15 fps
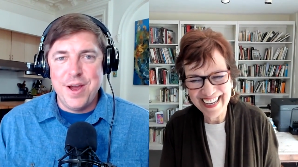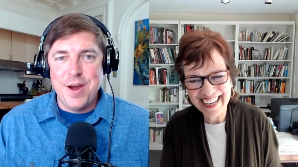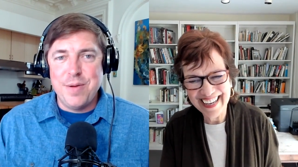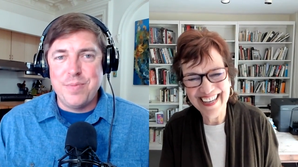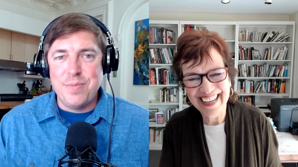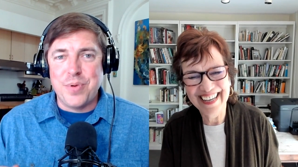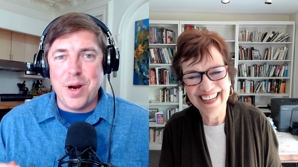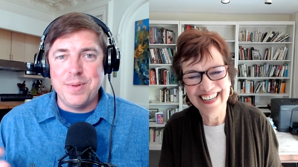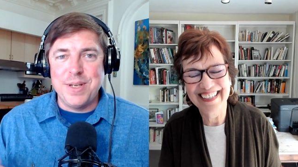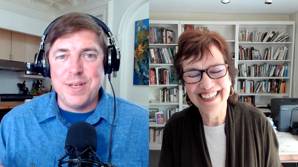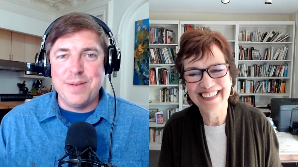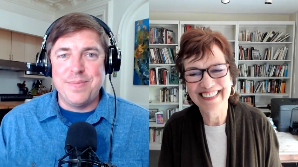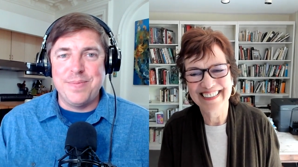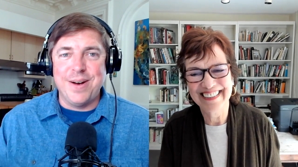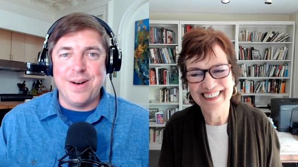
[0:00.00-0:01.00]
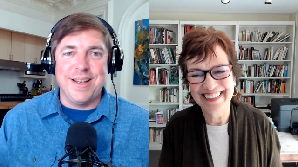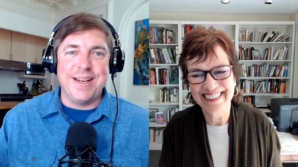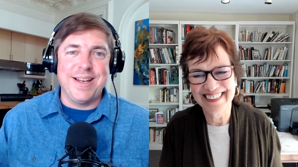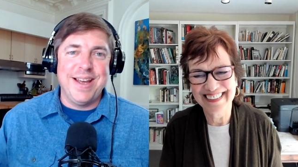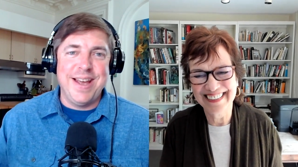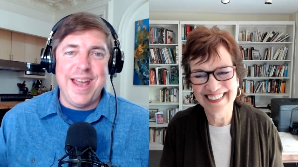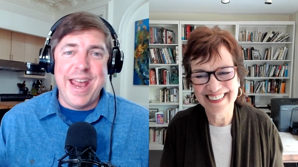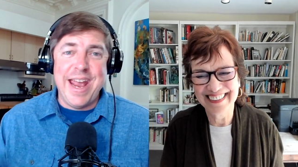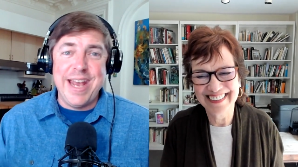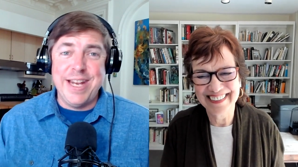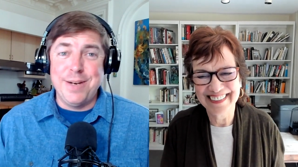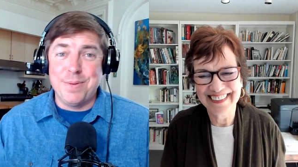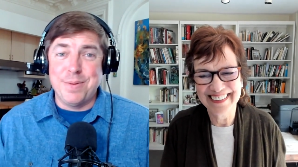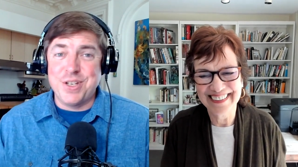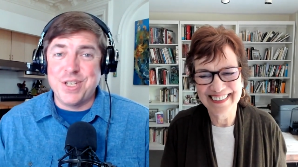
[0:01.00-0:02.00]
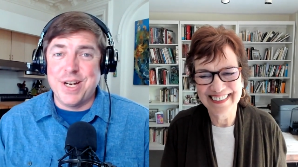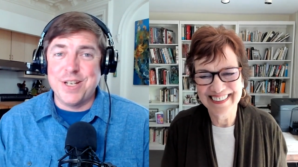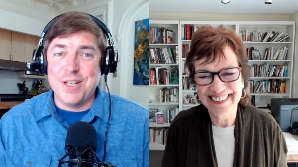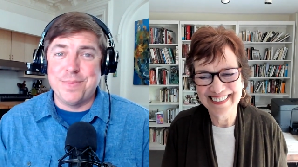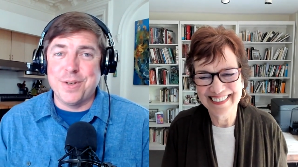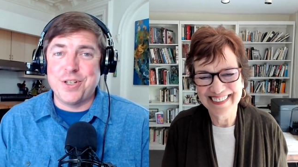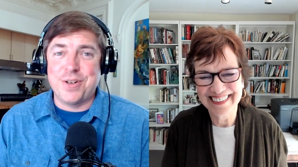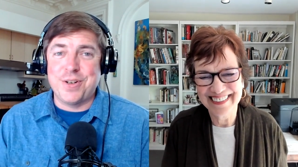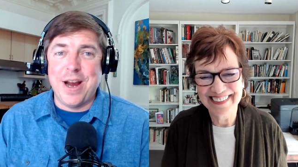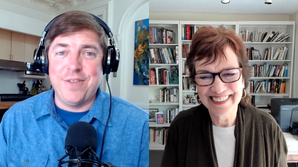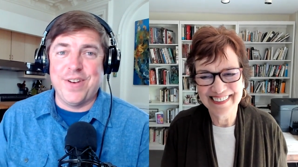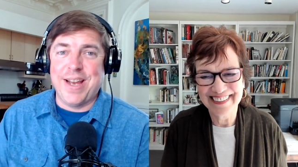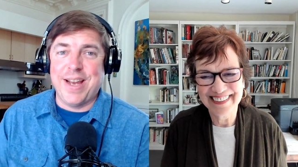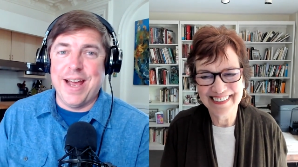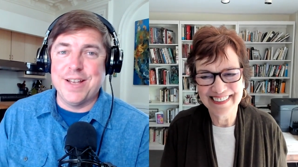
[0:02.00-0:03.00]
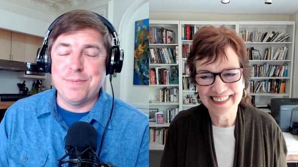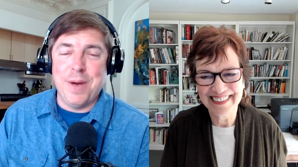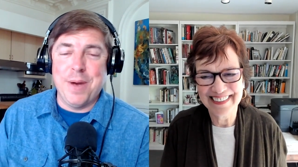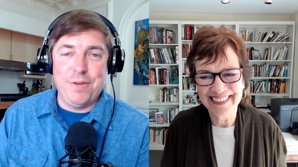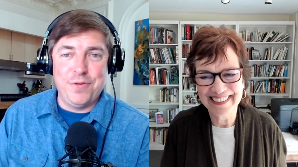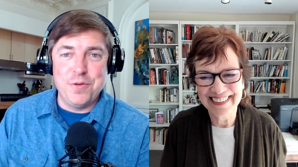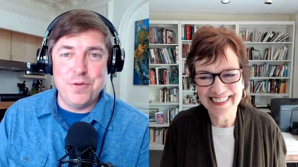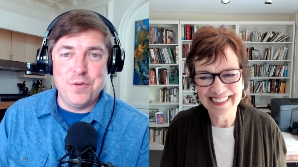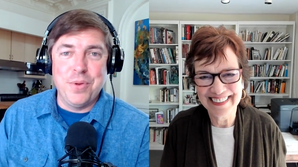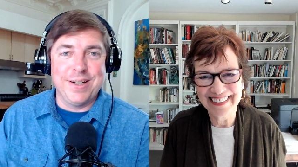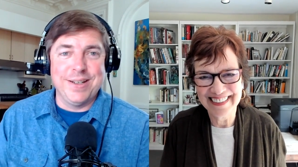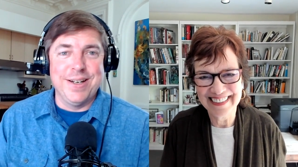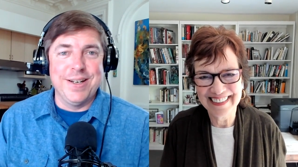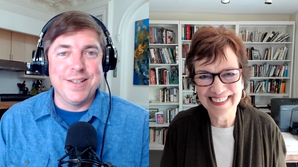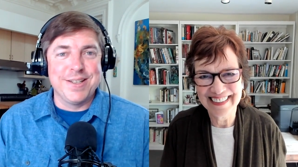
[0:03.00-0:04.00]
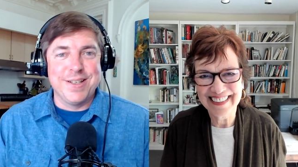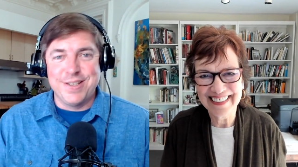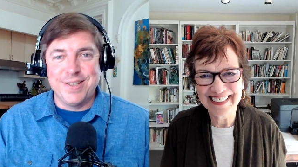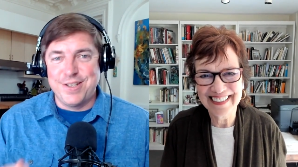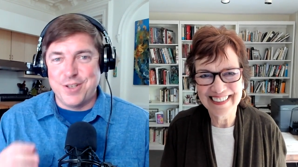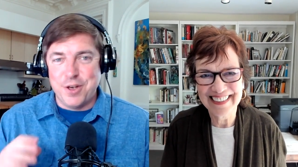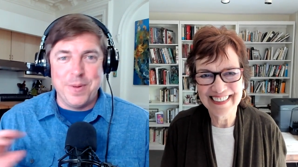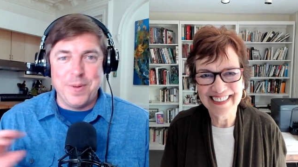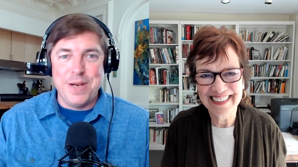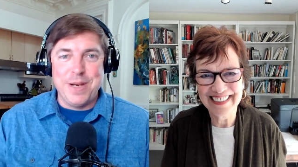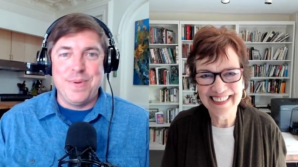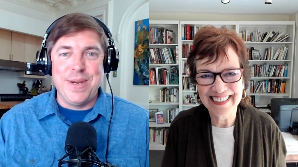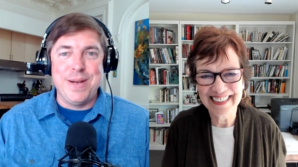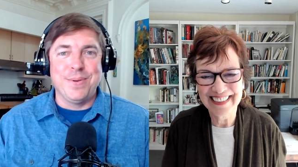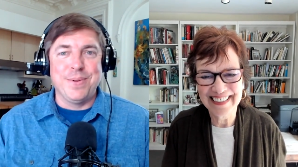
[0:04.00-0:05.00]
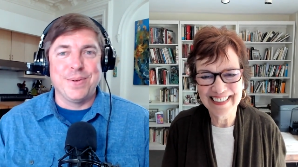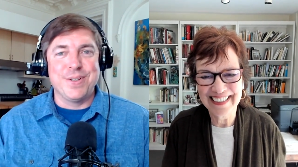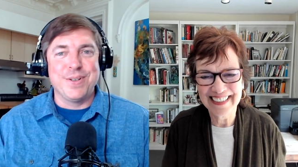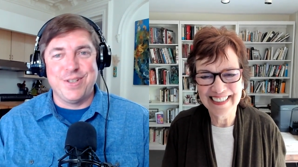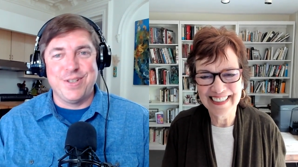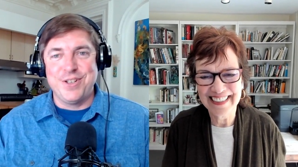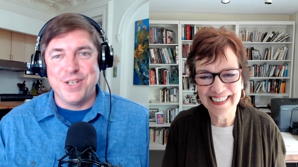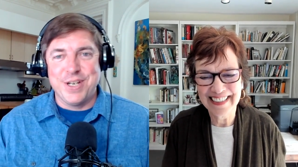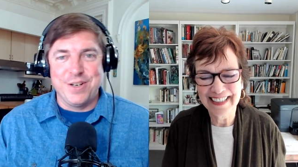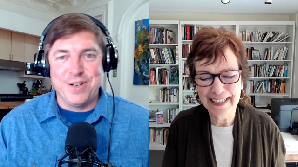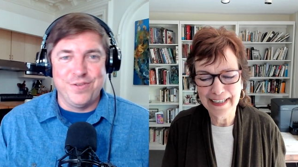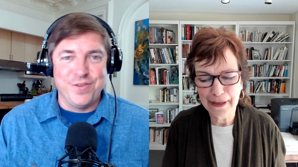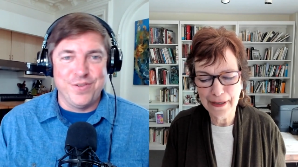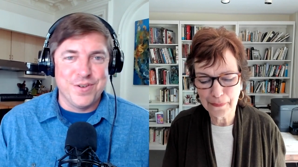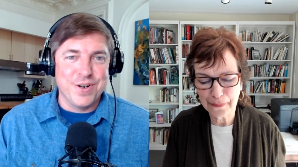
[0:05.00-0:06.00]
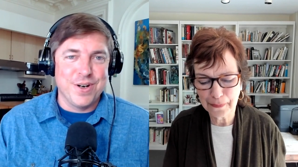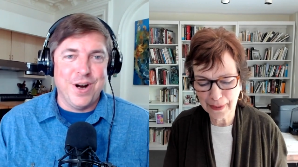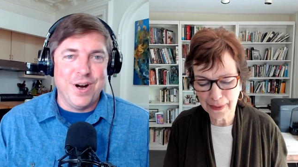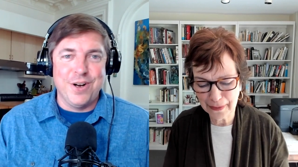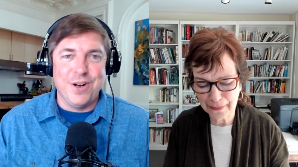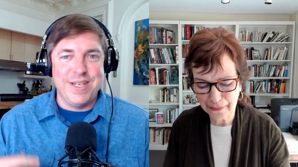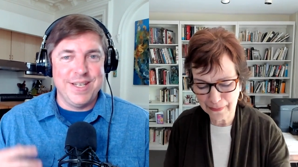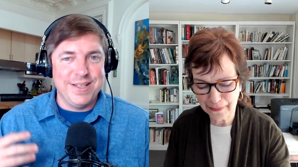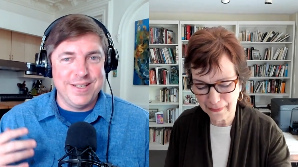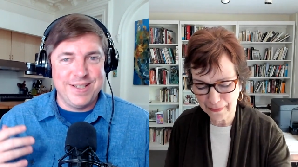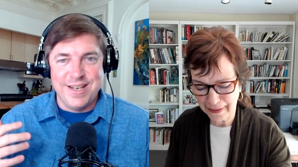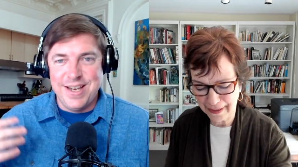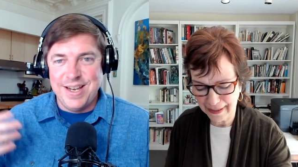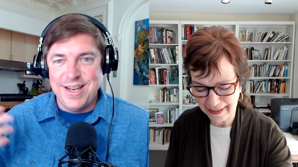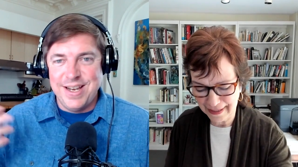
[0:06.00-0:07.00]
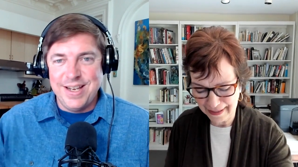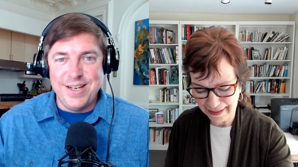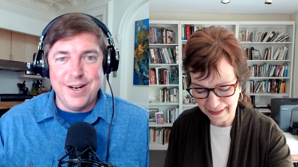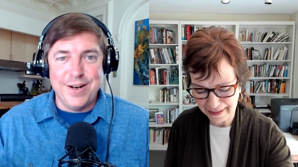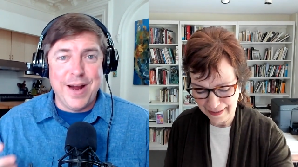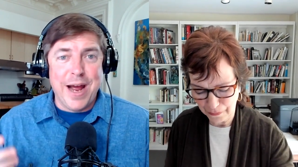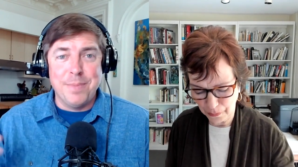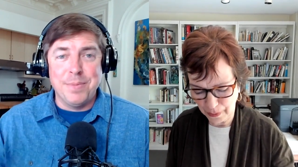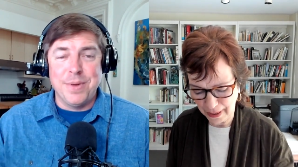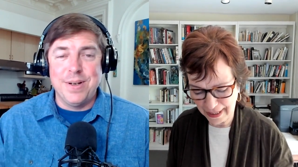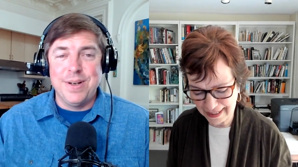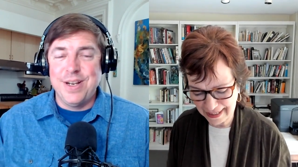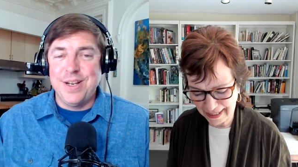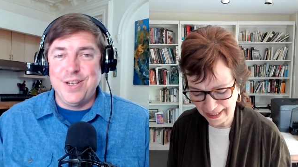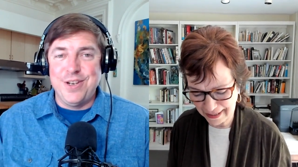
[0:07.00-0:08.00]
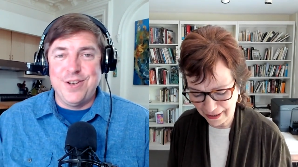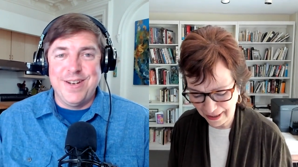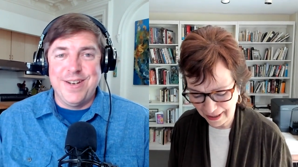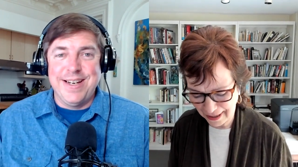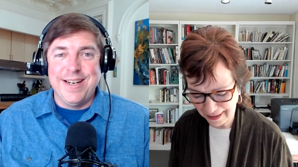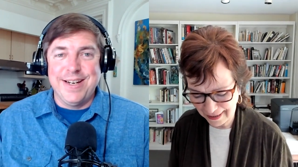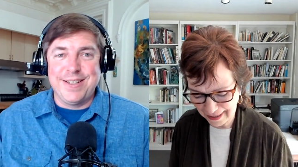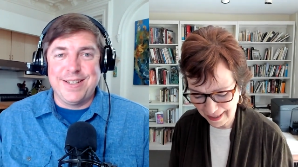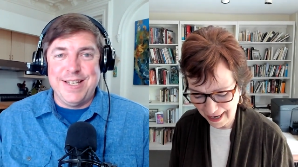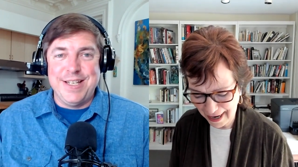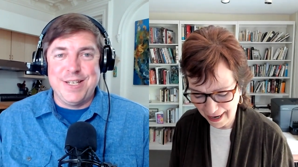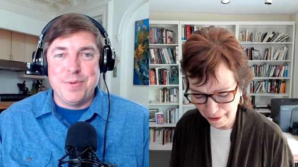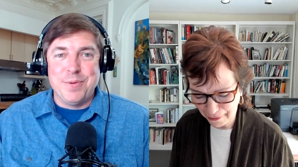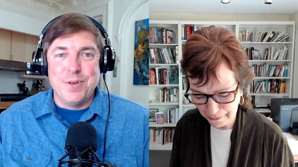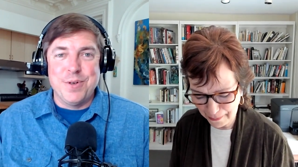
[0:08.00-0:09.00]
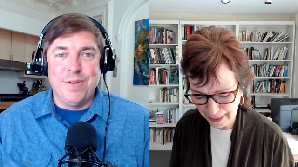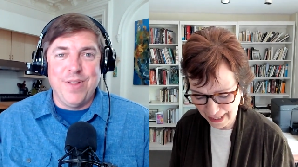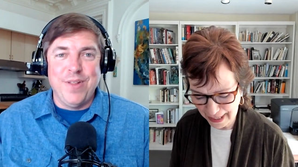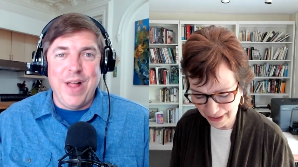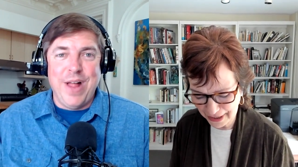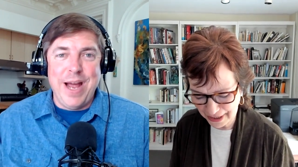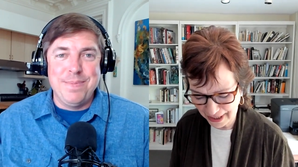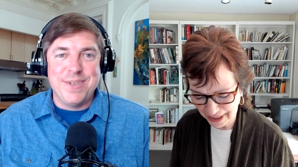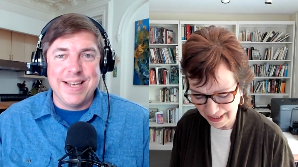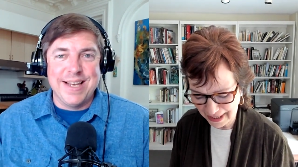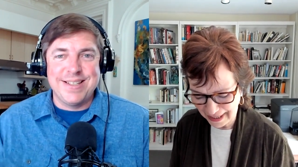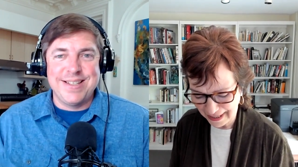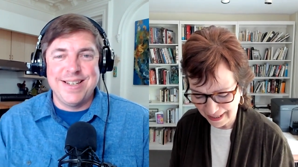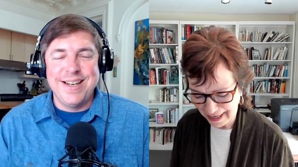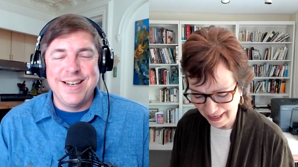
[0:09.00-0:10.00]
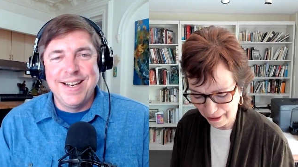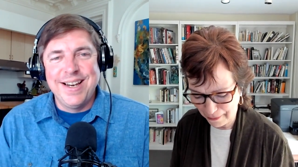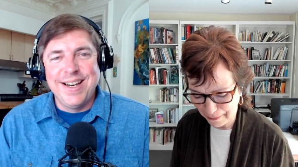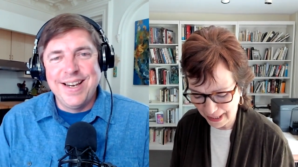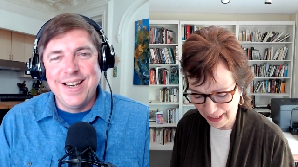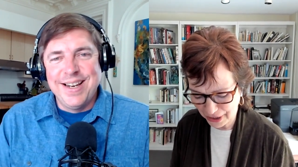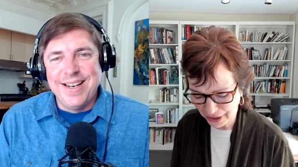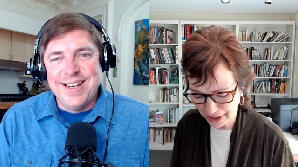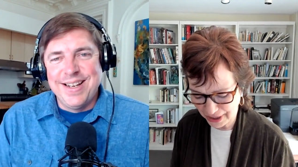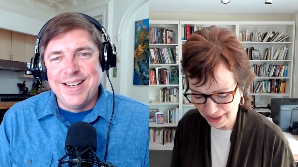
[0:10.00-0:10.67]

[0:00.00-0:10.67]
Speaker 1: probably about like 80% as much traffic as my food blog does, because so many people are searching for all of these, you know, how you need a teaspoon of lime zest.
Speaker 2: How much